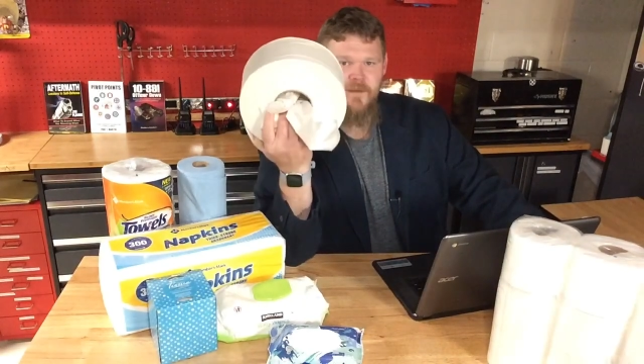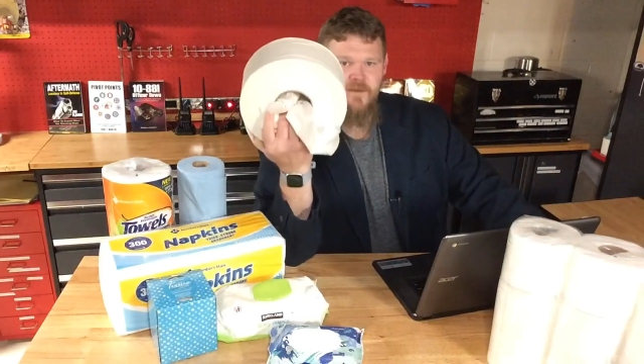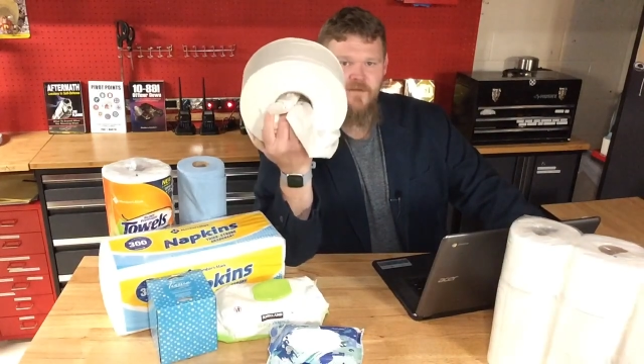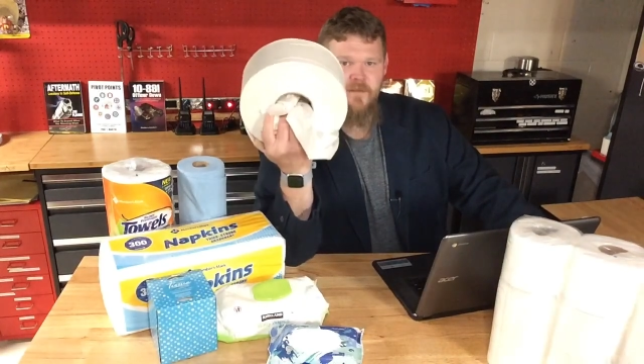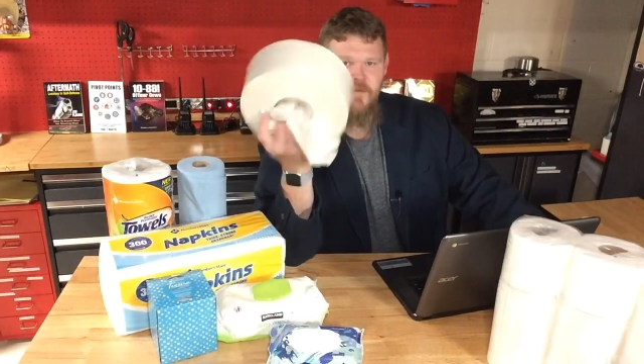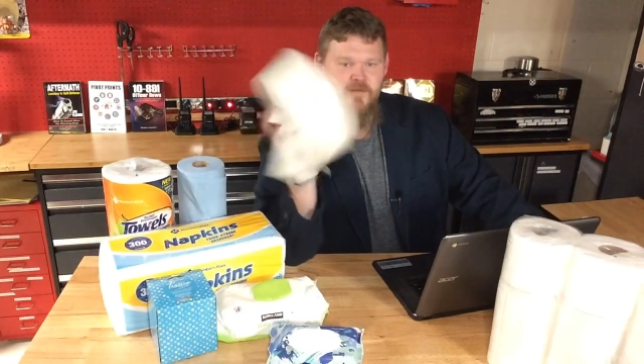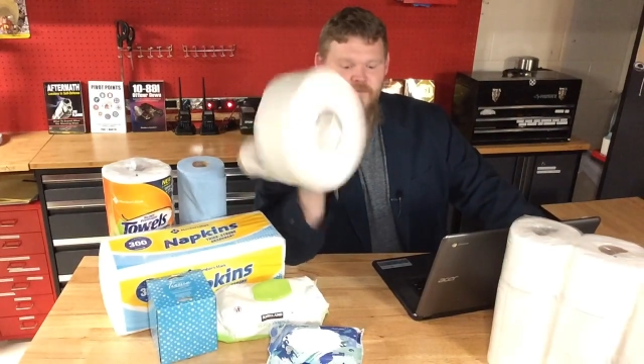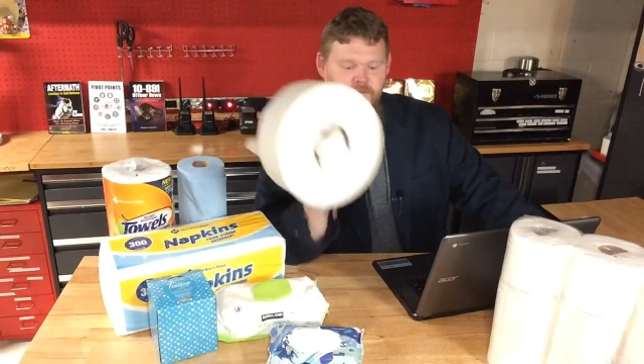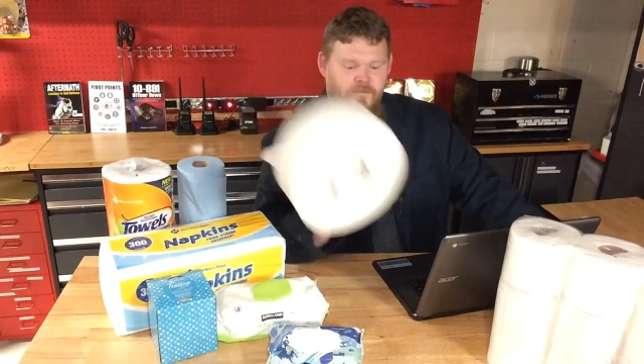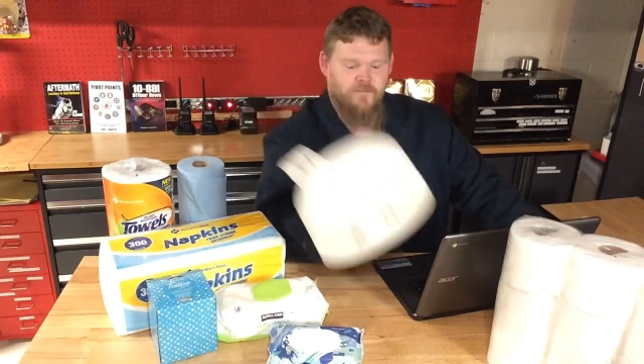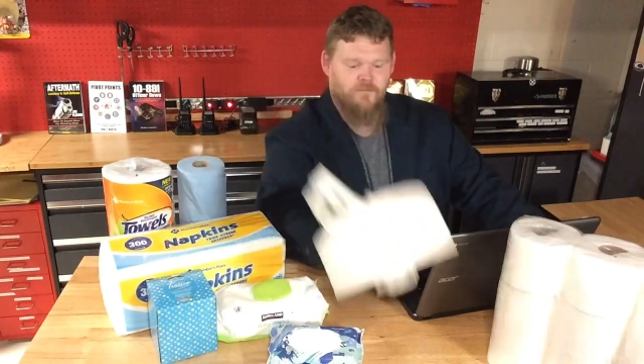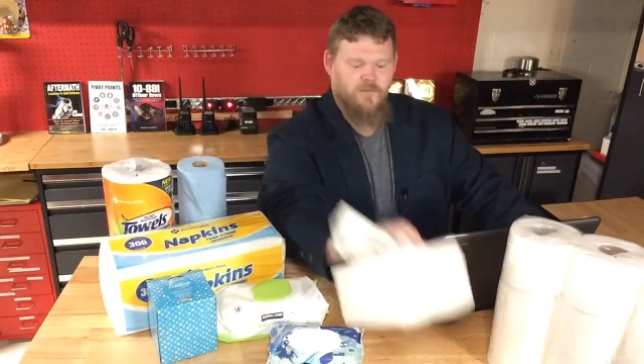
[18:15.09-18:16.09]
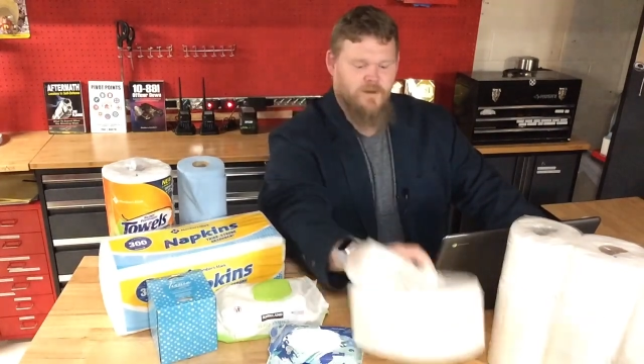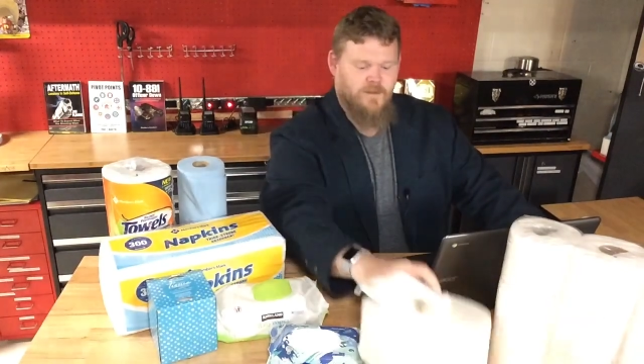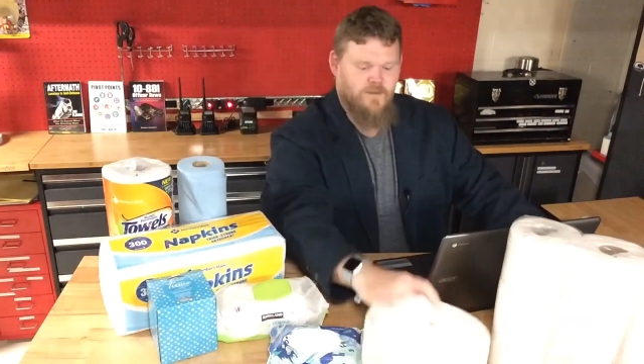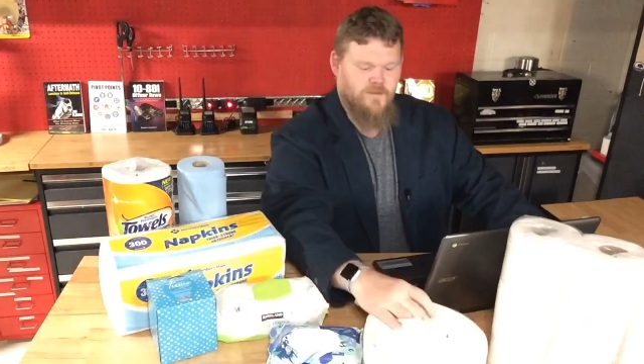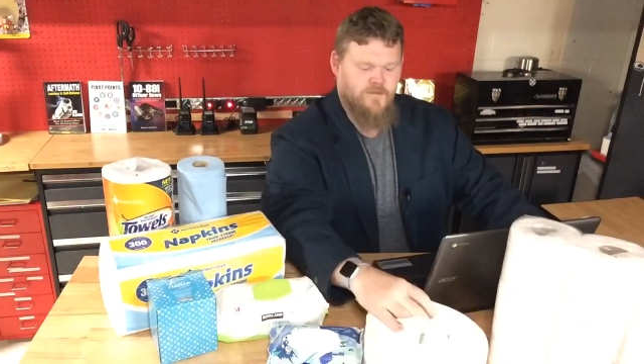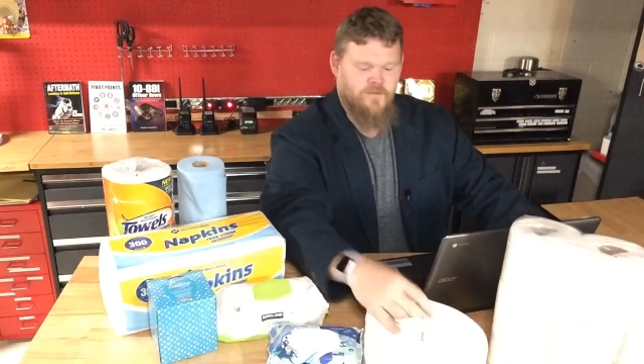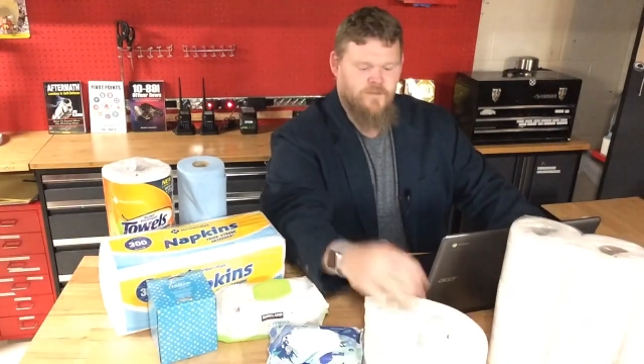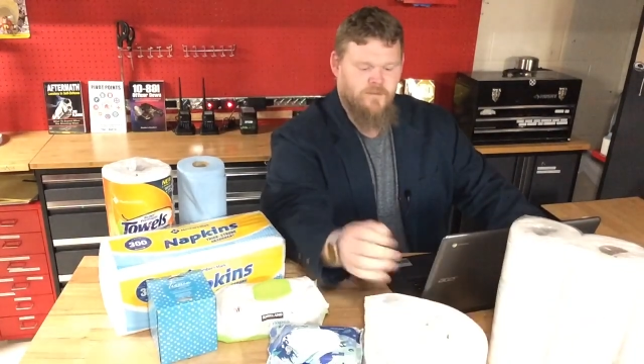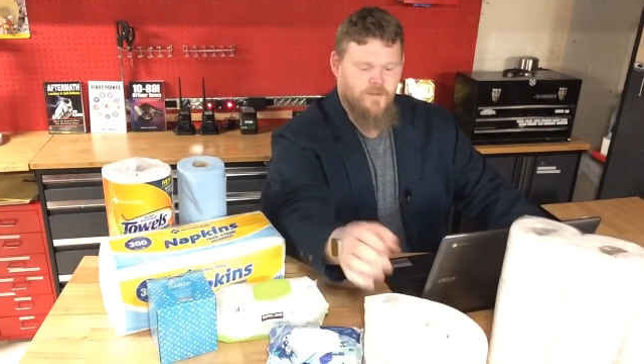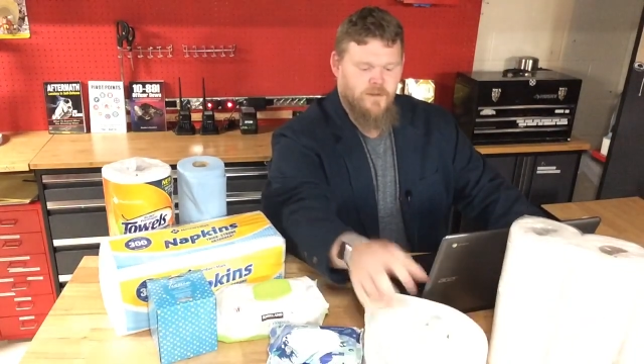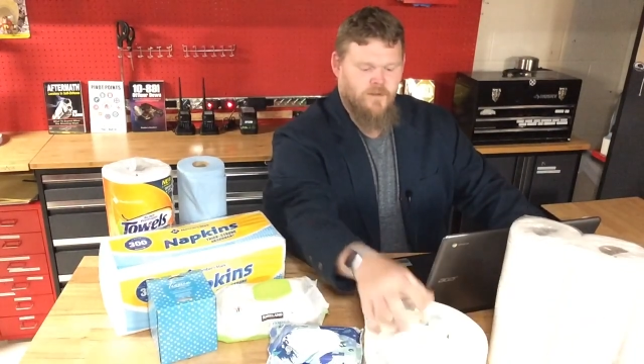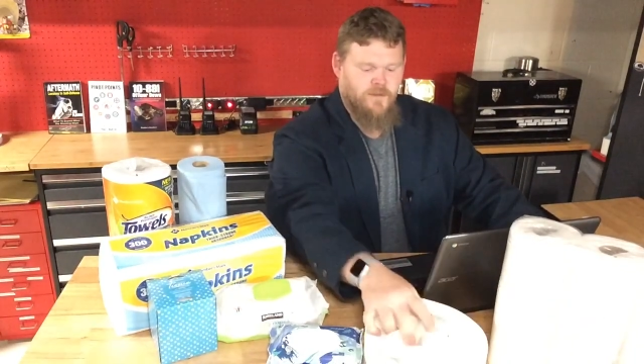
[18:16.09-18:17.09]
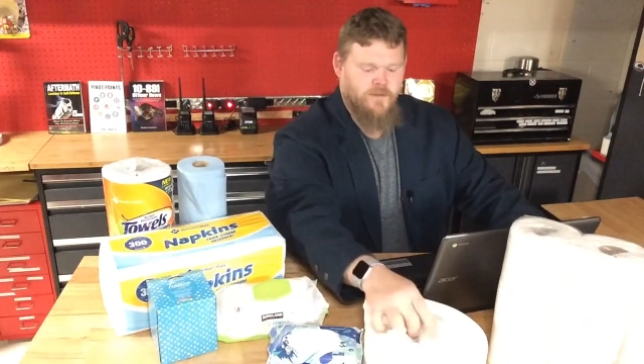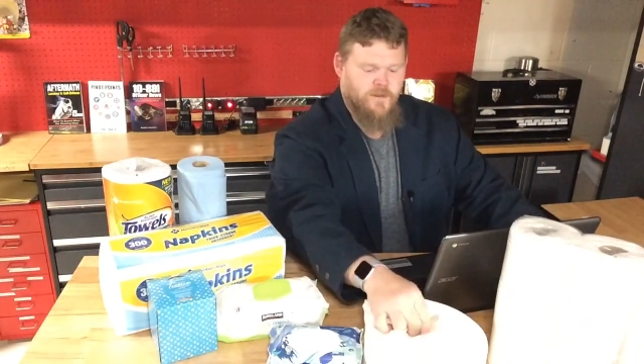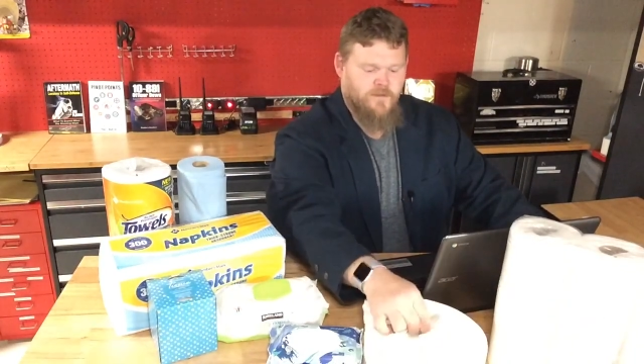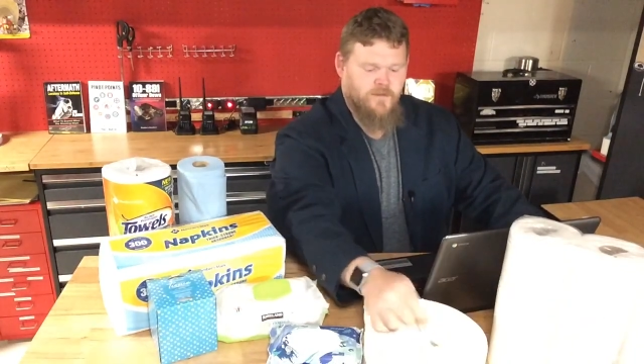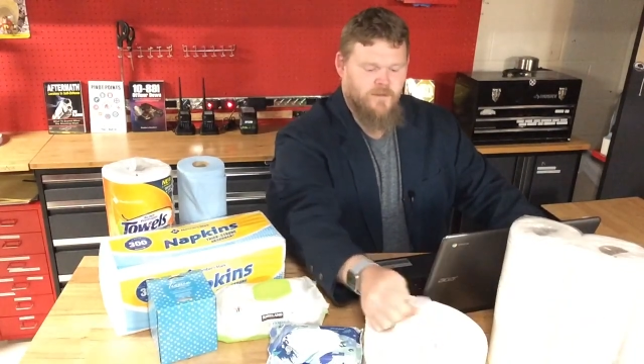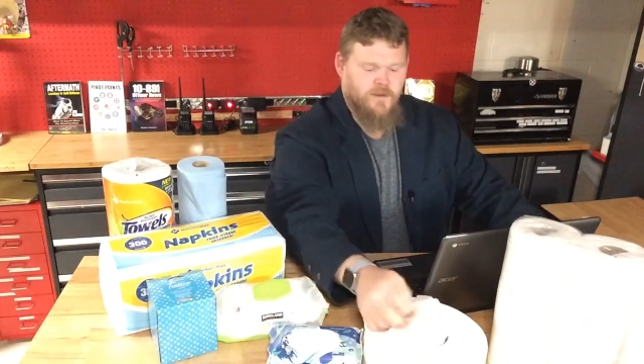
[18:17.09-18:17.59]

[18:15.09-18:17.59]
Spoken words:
a dispenser for one of these big old things here.